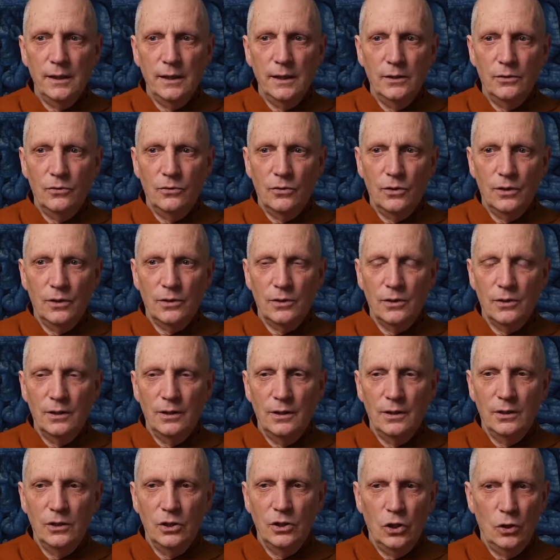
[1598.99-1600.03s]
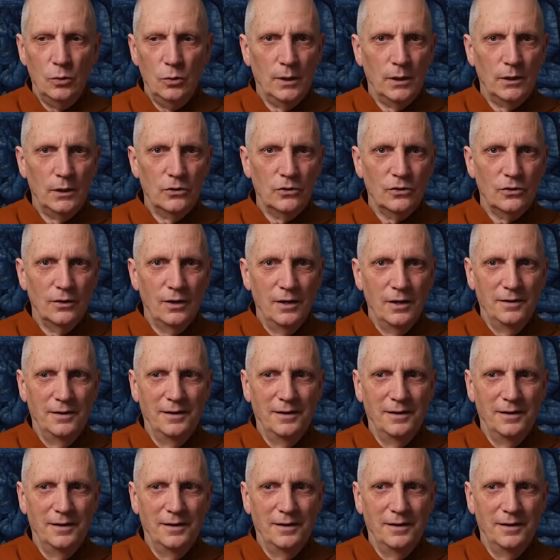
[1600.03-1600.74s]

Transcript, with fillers: interested in humans.